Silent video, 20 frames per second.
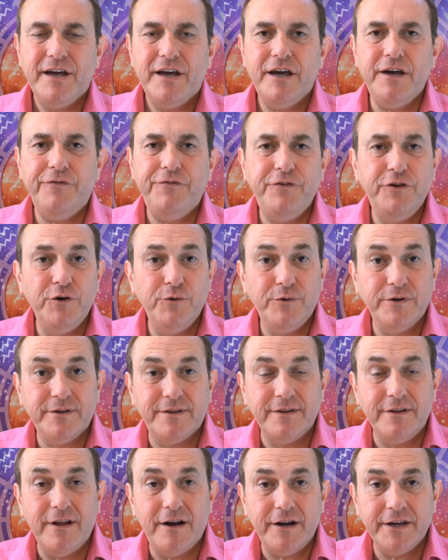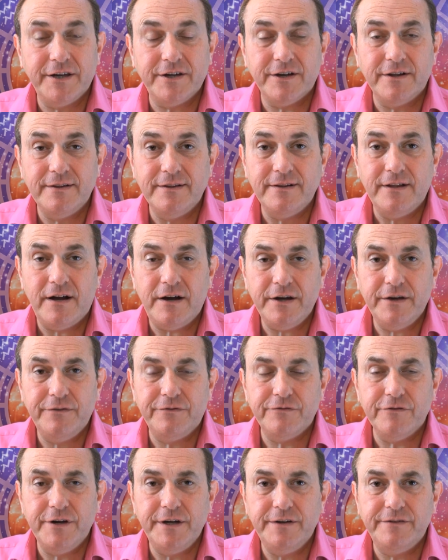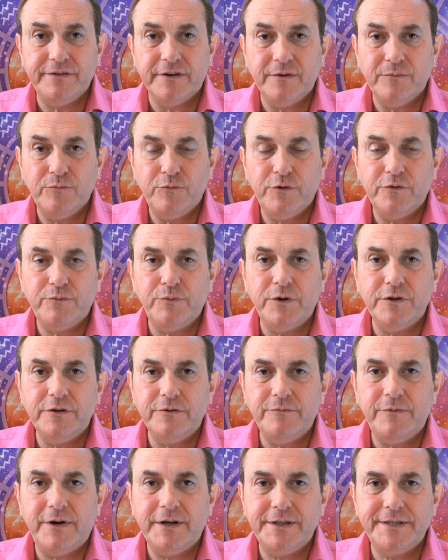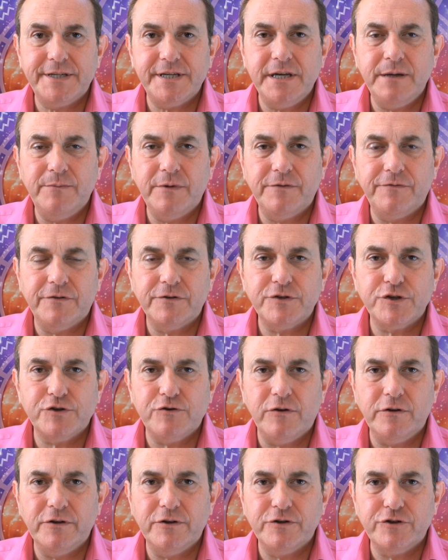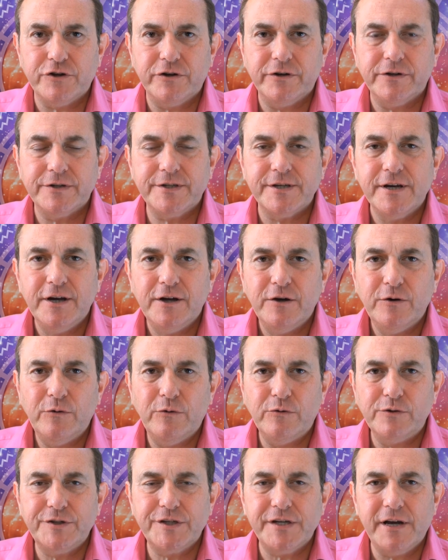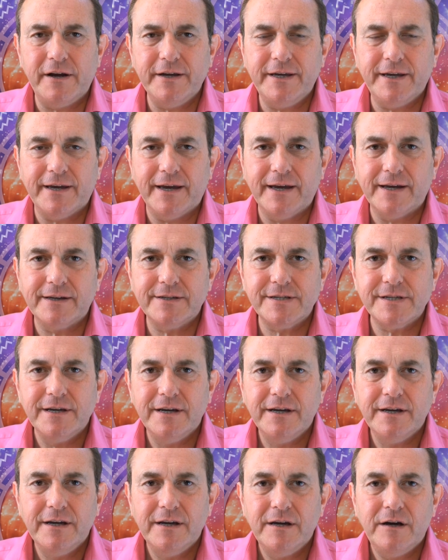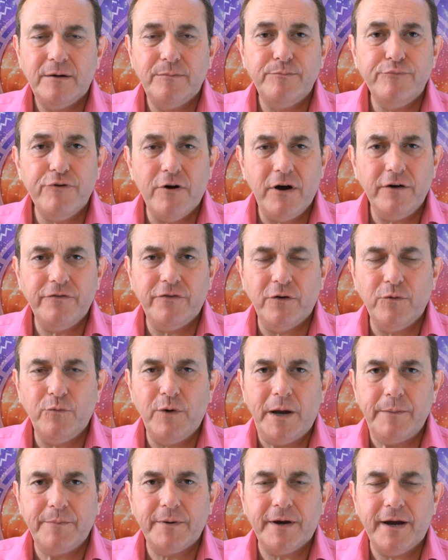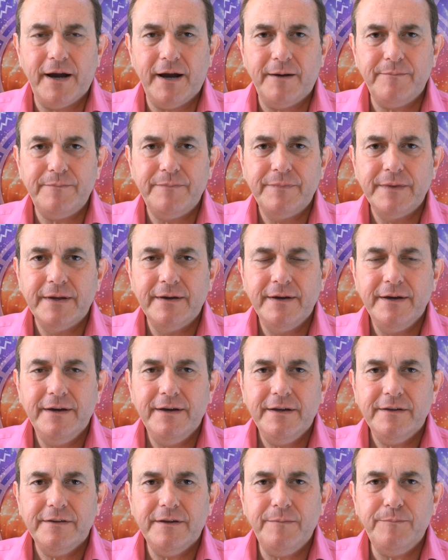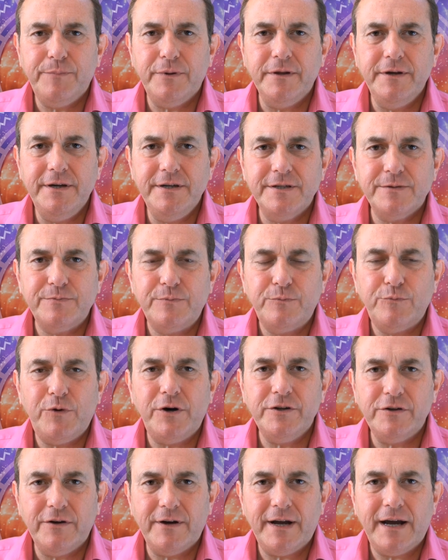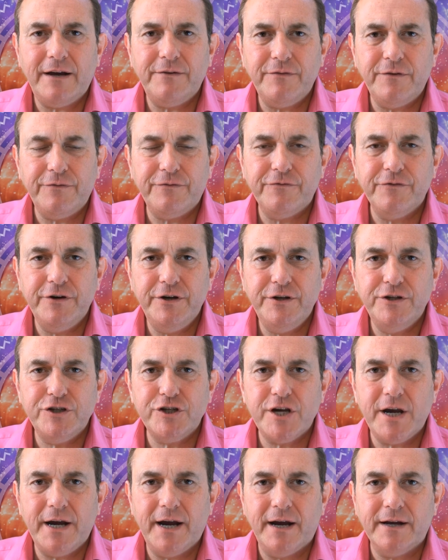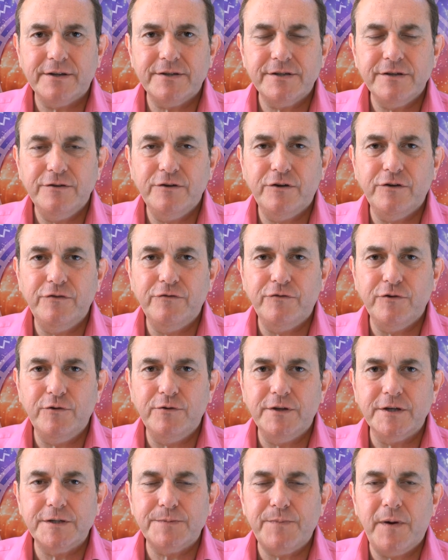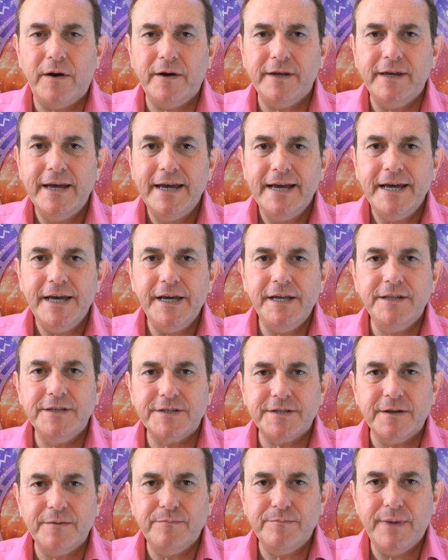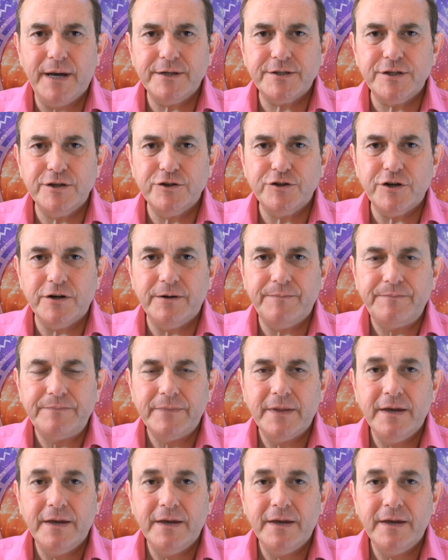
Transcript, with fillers: If you would like a live reading with one of my team of astrologers or psychics on private webcam, then please why not have a free chat? You can do this by instant messenger.